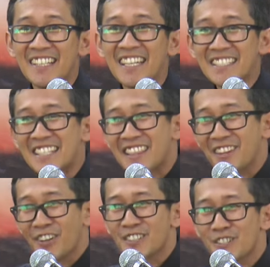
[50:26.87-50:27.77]
His
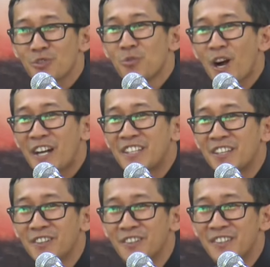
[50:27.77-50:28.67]
thoughts toward
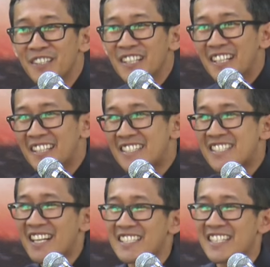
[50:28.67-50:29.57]
you is
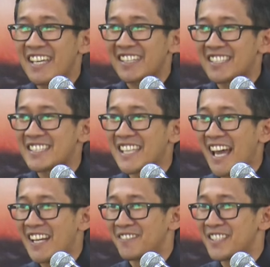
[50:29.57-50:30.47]
just like the
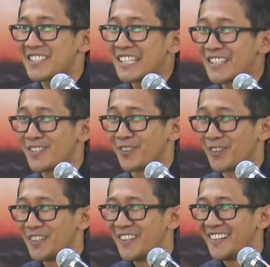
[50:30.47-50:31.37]
sand of the seashore.